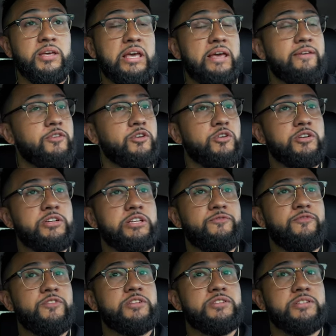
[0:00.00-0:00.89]
If you're in
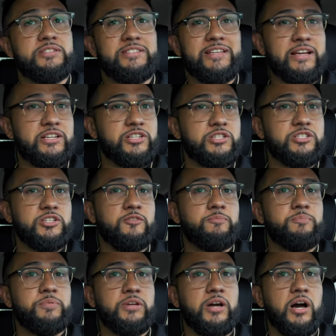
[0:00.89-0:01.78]
different sections
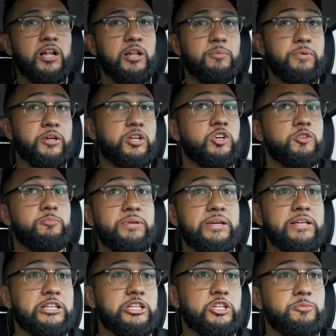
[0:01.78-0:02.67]
of Puyallup, it could be
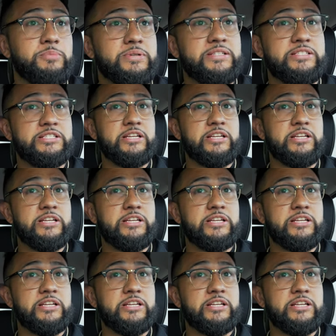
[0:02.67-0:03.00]
a little bit